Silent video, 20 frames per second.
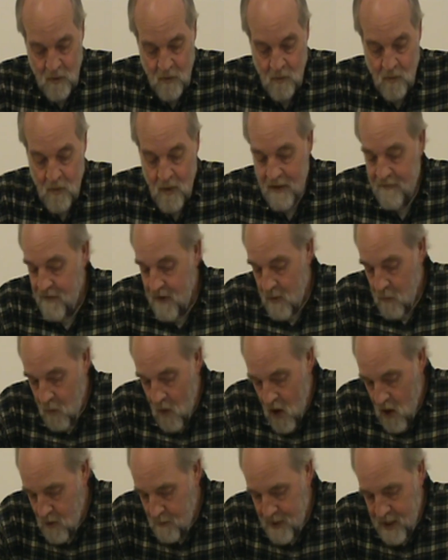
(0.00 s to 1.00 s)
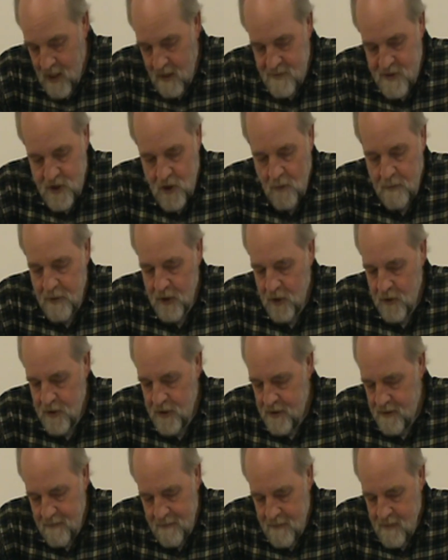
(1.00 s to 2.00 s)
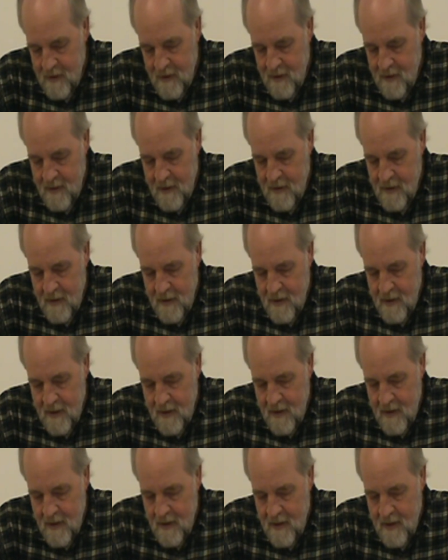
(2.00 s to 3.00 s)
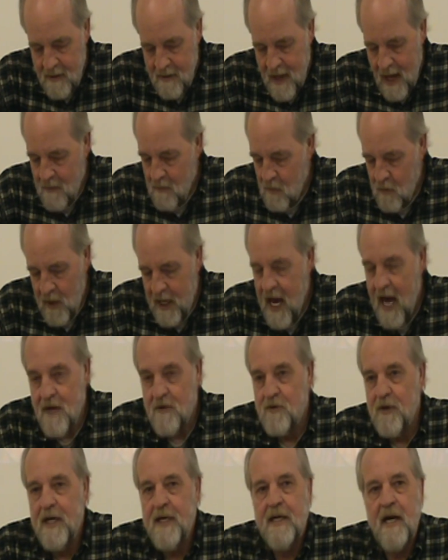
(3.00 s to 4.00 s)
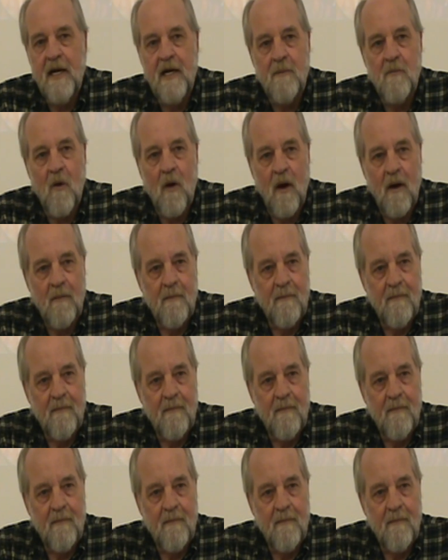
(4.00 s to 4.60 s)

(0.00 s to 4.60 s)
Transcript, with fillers: What if our water becomes so polluted that we can't drink it anymore?